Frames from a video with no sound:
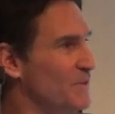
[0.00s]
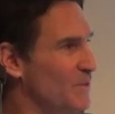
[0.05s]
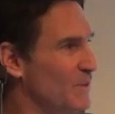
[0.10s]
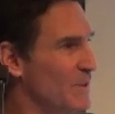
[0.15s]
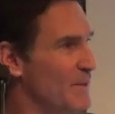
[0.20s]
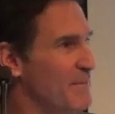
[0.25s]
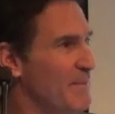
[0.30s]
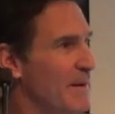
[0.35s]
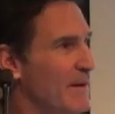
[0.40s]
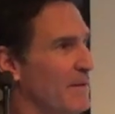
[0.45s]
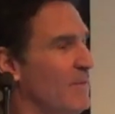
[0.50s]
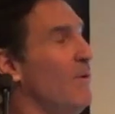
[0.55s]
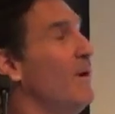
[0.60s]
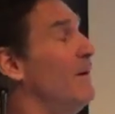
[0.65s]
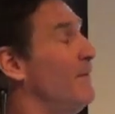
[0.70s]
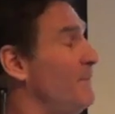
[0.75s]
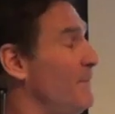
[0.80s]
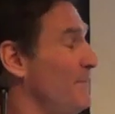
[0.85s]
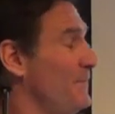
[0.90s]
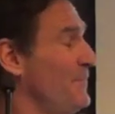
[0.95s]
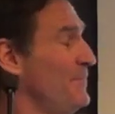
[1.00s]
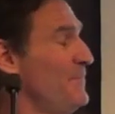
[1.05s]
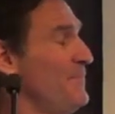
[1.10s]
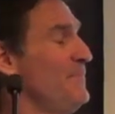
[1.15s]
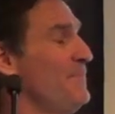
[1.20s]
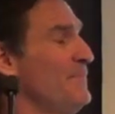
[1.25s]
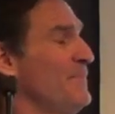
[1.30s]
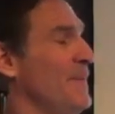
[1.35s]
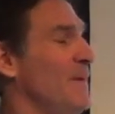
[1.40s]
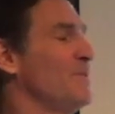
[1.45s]
story about, well,
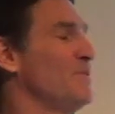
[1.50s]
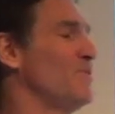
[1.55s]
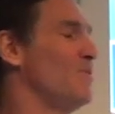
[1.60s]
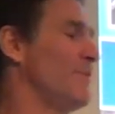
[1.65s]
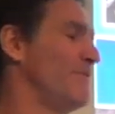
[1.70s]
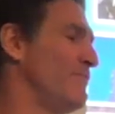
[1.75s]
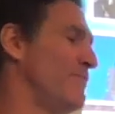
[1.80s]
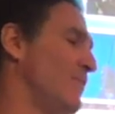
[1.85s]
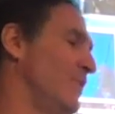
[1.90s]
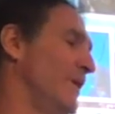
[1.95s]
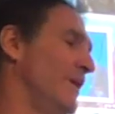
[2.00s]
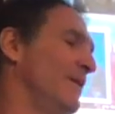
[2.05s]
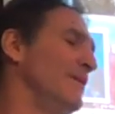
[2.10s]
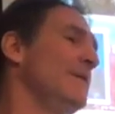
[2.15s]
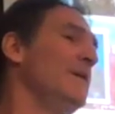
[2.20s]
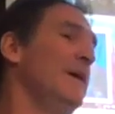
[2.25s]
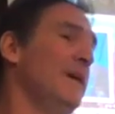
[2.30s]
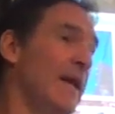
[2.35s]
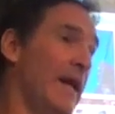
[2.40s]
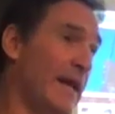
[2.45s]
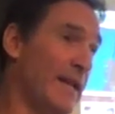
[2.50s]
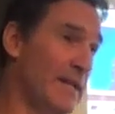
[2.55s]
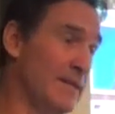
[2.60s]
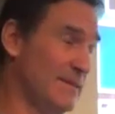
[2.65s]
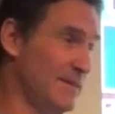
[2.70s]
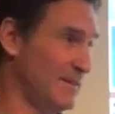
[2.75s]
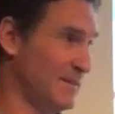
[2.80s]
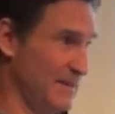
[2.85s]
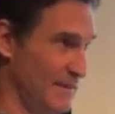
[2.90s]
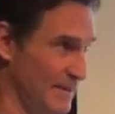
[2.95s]
here's for you. And
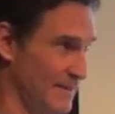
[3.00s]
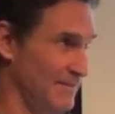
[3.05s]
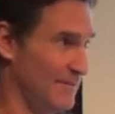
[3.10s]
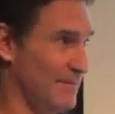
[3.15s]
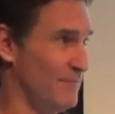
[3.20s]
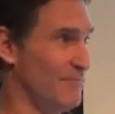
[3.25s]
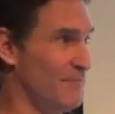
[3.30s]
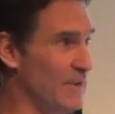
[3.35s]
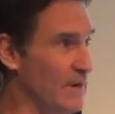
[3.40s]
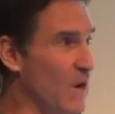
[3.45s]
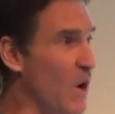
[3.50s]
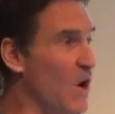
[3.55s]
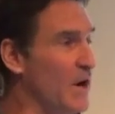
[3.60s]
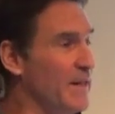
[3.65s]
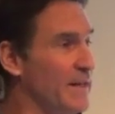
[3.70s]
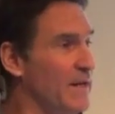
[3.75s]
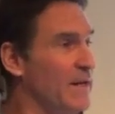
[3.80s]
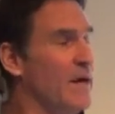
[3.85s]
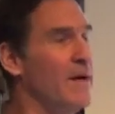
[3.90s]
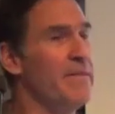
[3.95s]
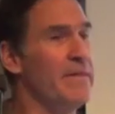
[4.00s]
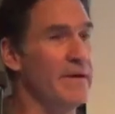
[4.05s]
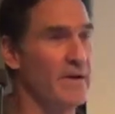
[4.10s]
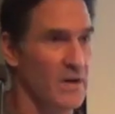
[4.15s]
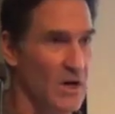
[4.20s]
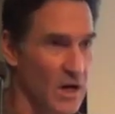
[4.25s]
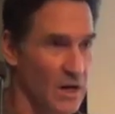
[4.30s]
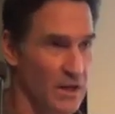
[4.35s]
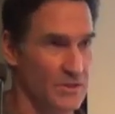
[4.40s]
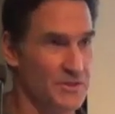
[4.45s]
this is regarding their
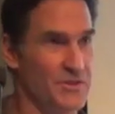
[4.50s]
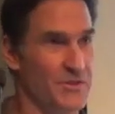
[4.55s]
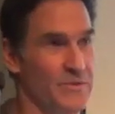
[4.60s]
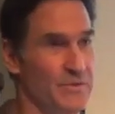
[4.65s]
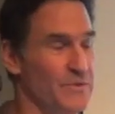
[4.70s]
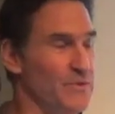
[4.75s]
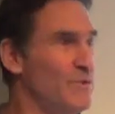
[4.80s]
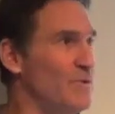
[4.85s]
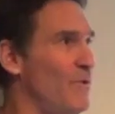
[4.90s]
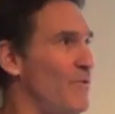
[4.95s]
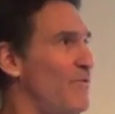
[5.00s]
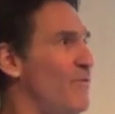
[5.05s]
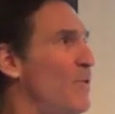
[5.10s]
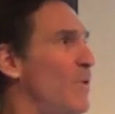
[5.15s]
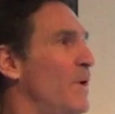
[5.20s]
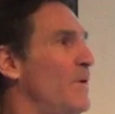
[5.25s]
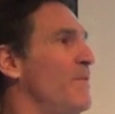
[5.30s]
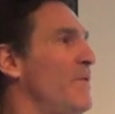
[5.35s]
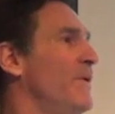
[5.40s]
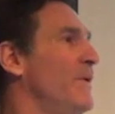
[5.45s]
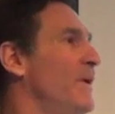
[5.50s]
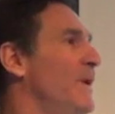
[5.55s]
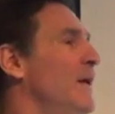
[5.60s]
culture and so forth.